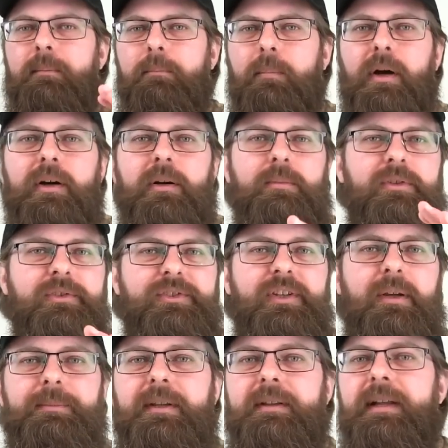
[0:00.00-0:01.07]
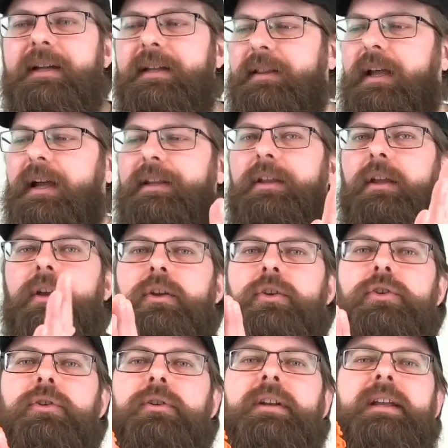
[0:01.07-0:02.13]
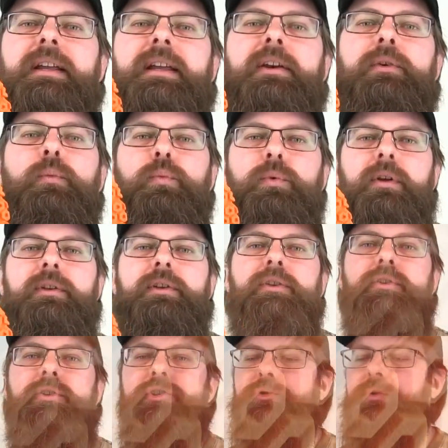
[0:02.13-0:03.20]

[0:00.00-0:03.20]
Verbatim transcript: marble, something like that you're gonna get really good